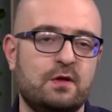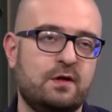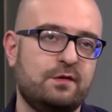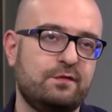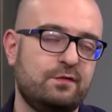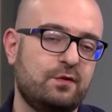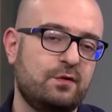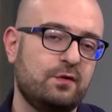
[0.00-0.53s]

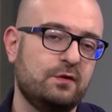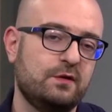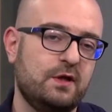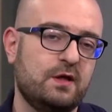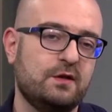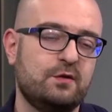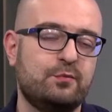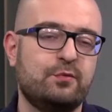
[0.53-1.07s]
for all the
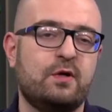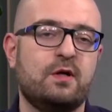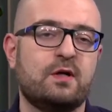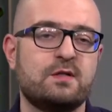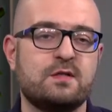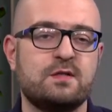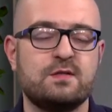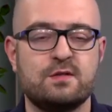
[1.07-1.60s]
other
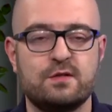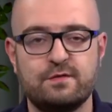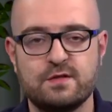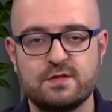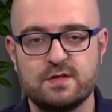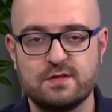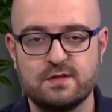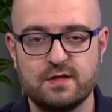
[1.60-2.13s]
products and
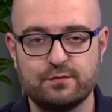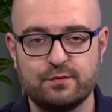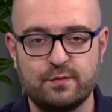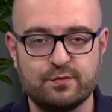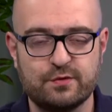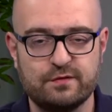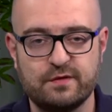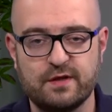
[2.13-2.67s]
services that we
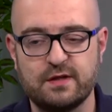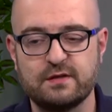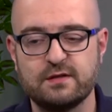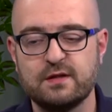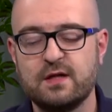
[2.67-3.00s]
provide.